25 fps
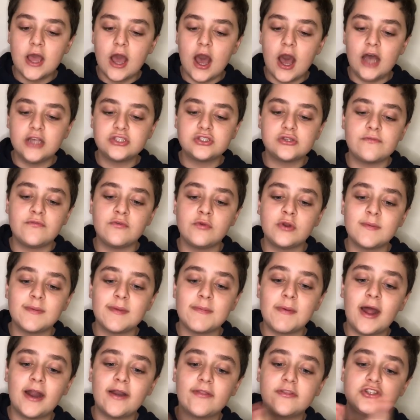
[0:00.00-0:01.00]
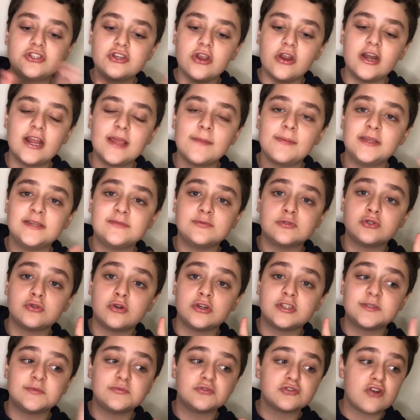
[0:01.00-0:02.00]
uh, so if you want to be part of the journey, journey, please be sure
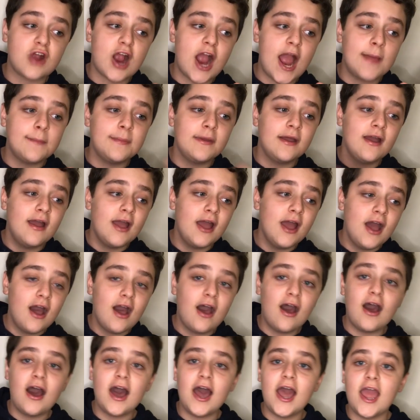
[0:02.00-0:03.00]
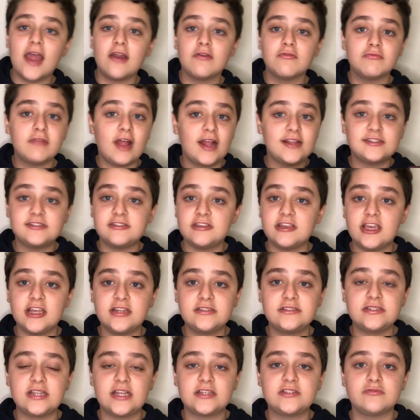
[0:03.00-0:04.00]
to subscribe. Uh, and that's
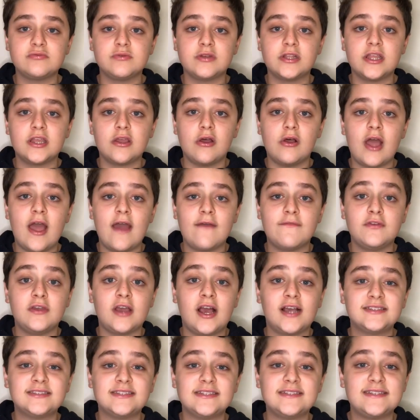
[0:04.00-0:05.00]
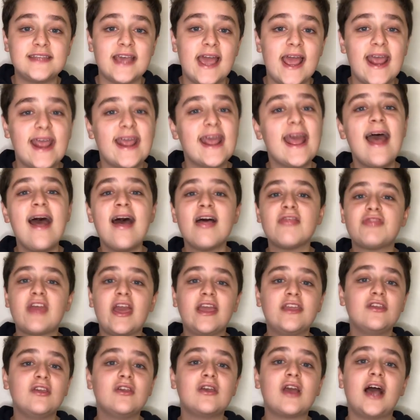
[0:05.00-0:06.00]
it. That's really all I have for you guys today.
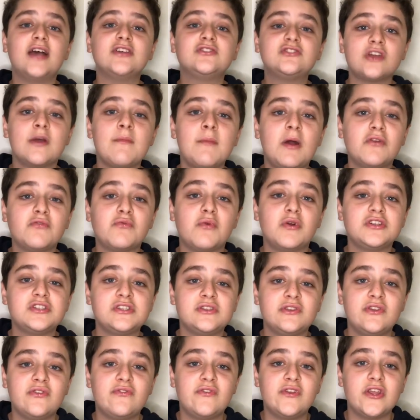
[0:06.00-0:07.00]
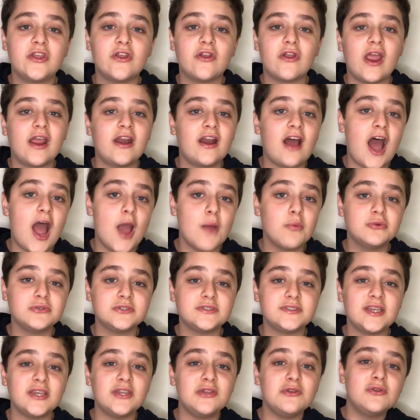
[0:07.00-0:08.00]
Thank you guys so much for watching this video, and I will
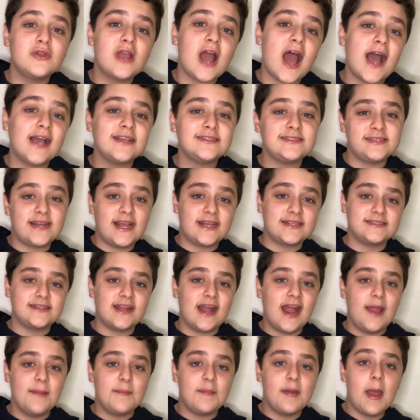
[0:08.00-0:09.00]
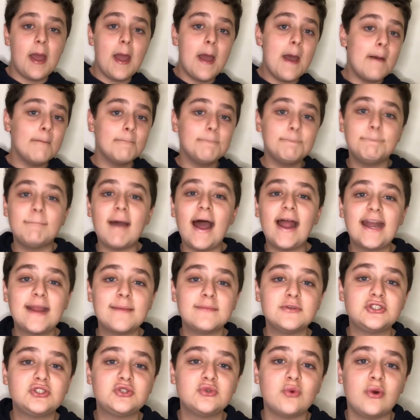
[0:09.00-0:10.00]
see you guys next time. My name
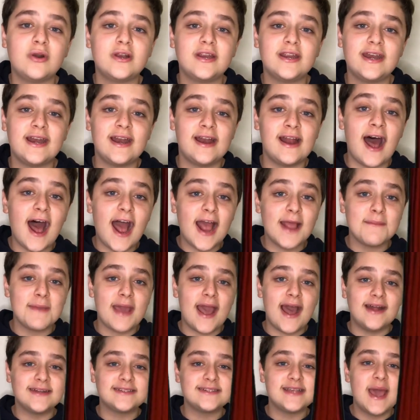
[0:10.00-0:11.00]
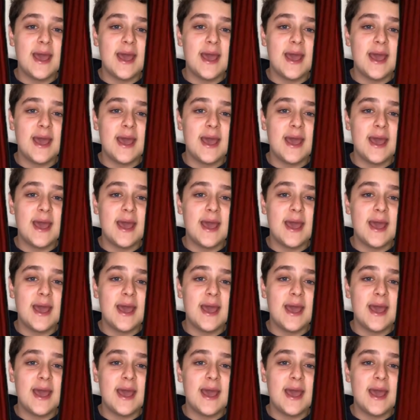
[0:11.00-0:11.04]
is Jordan, and I'm out.